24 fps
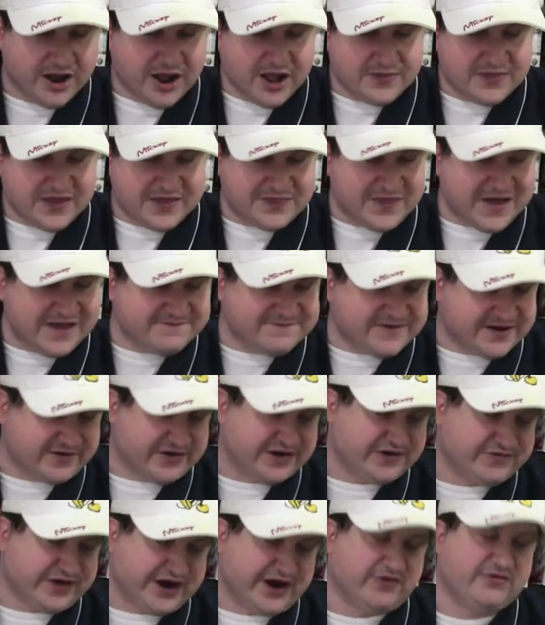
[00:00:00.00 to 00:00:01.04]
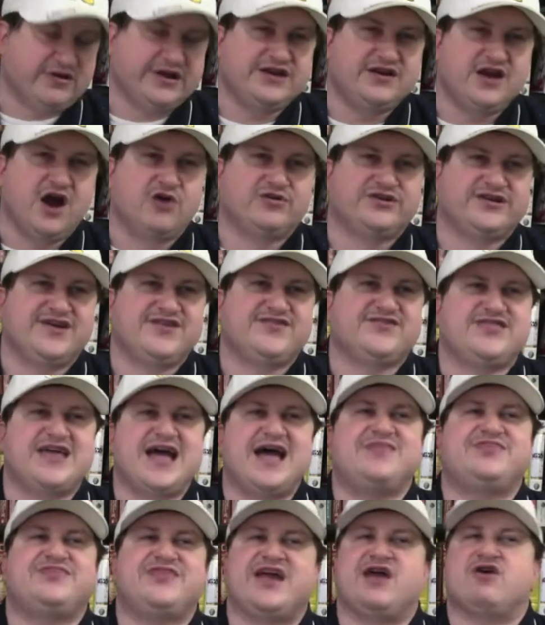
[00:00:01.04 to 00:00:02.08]
that they very rarely notice
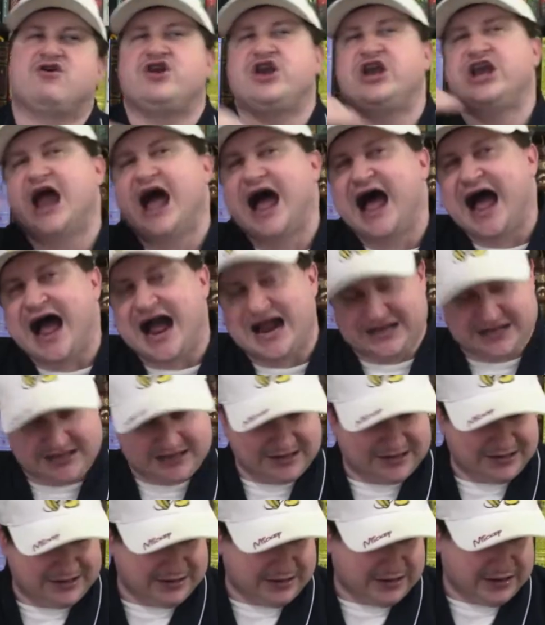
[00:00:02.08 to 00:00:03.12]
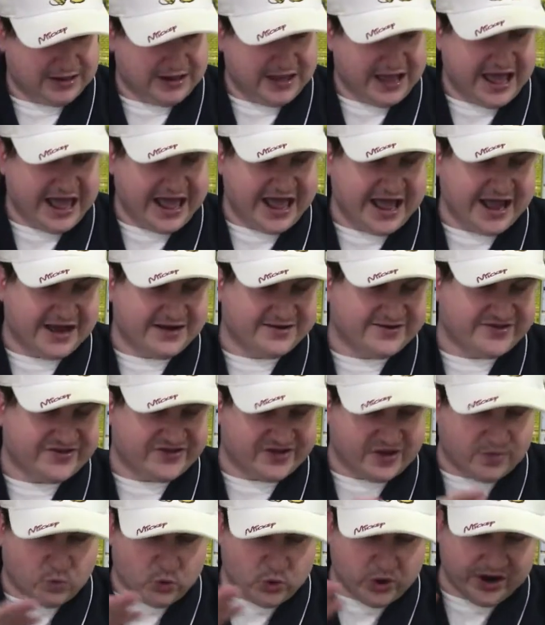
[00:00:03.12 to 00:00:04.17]
that they're not. And
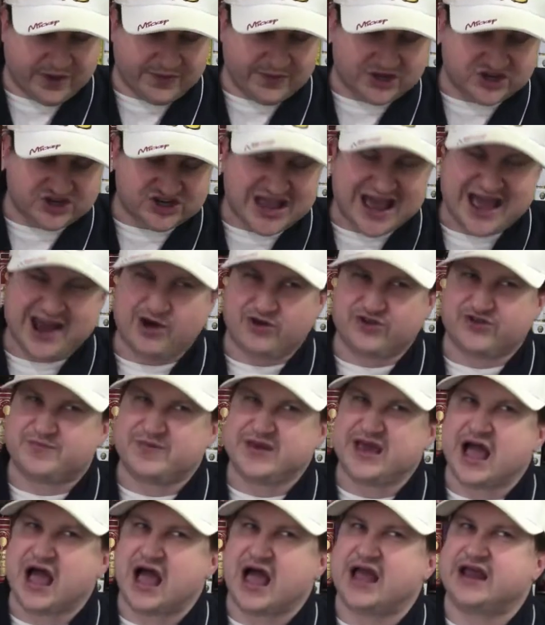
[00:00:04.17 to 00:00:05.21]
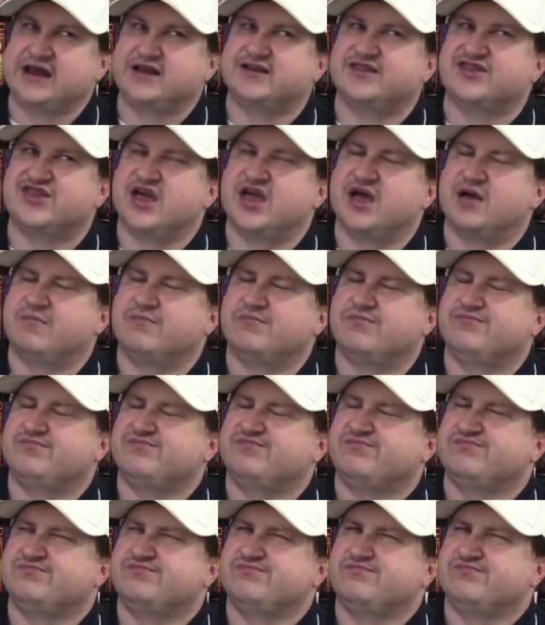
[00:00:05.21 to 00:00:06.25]
somewhere in the shadows behind them,
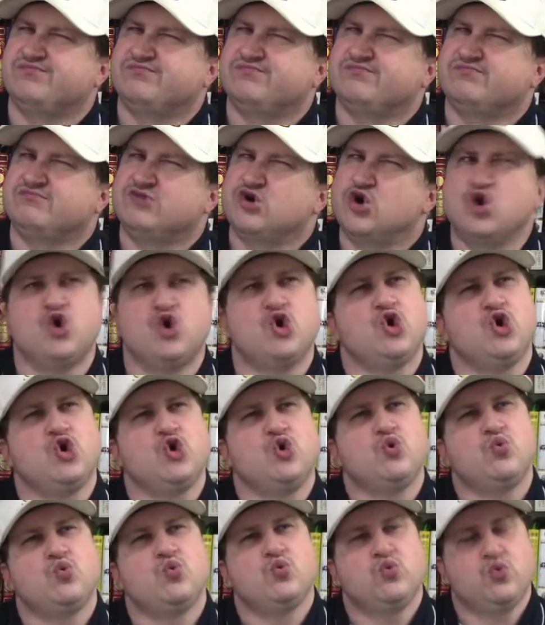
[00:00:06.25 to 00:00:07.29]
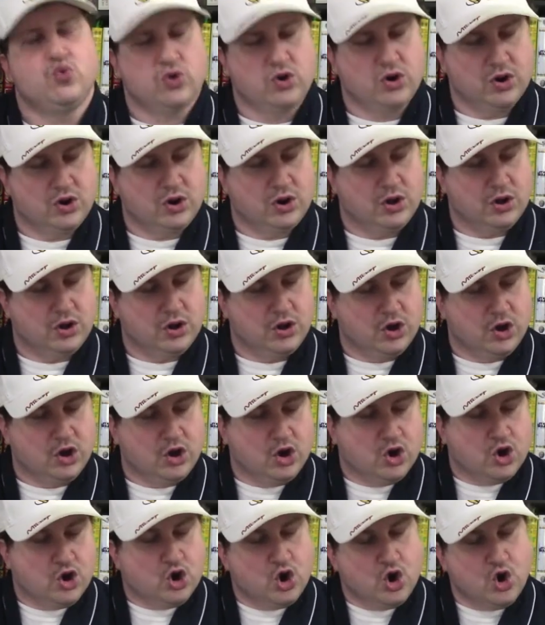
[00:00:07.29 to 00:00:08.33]
who?
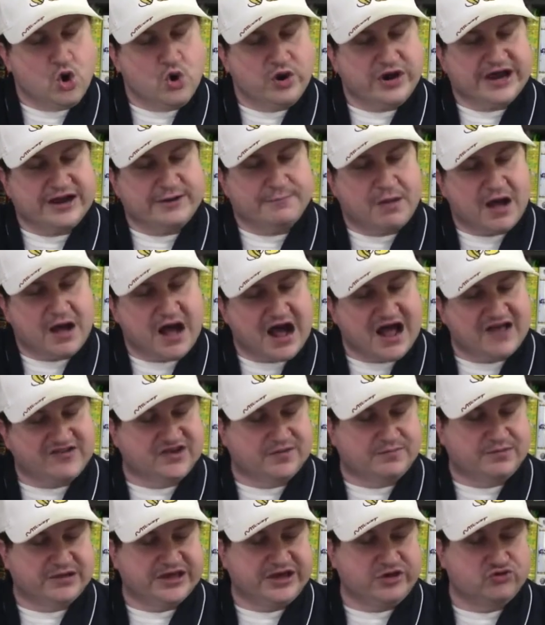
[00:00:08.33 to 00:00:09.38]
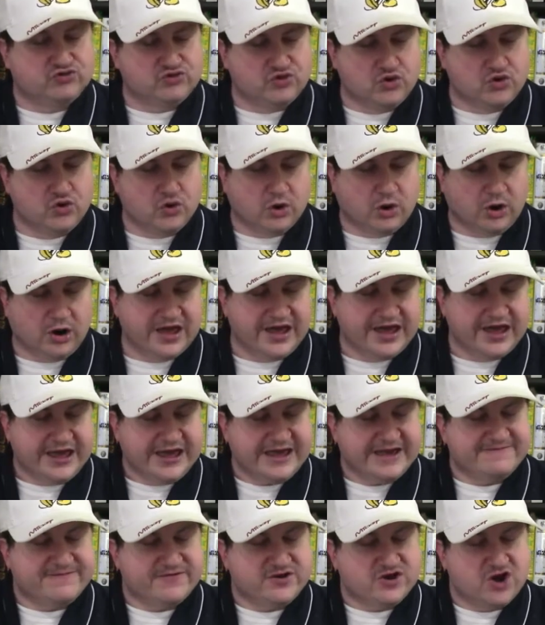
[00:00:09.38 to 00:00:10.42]
Who can possibly rule
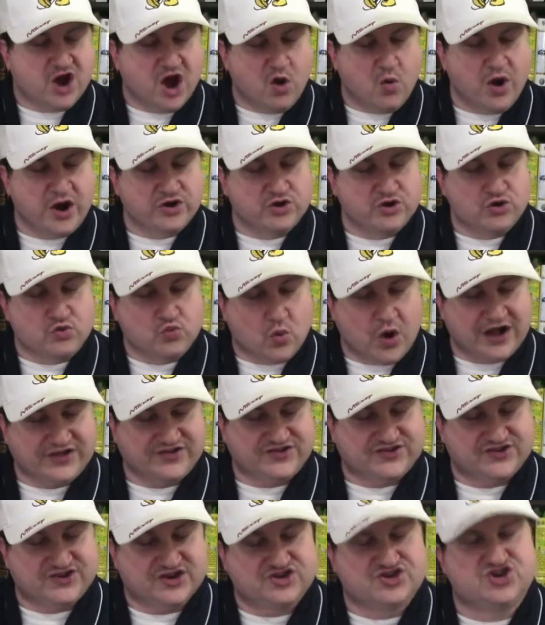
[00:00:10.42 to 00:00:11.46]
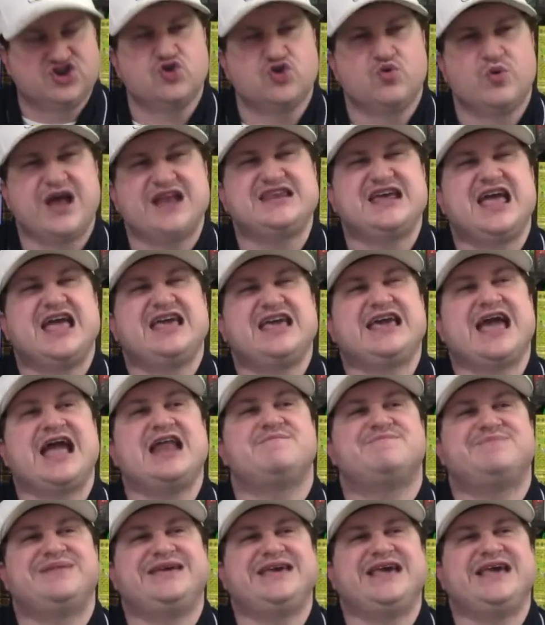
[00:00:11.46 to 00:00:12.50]
if no one who wants to do it
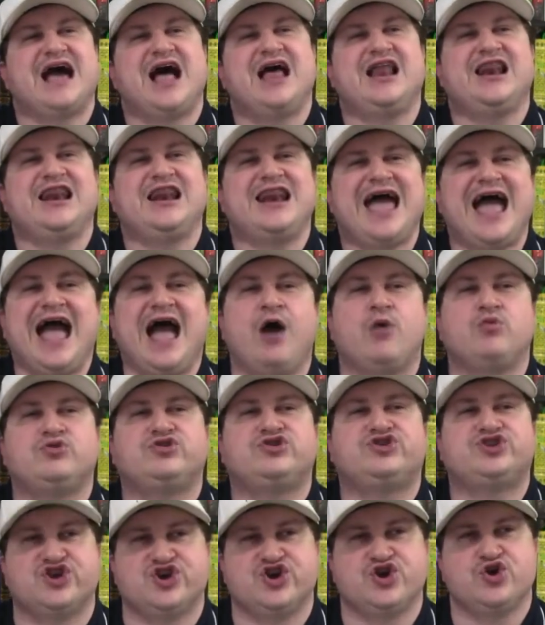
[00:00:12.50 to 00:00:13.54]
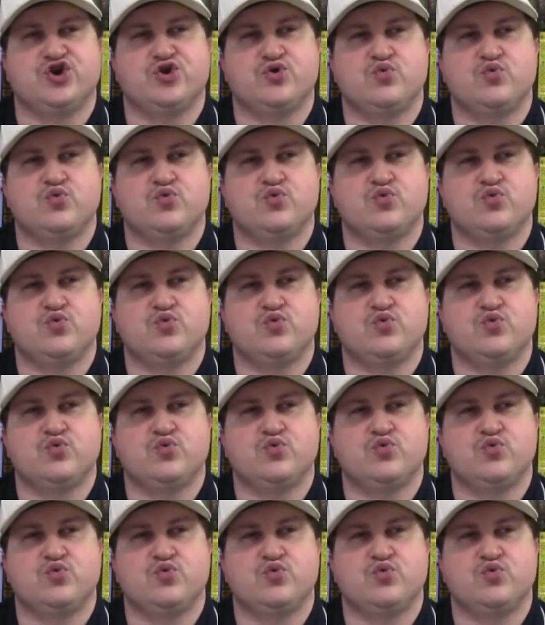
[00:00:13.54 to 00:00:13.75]
can be allowed to?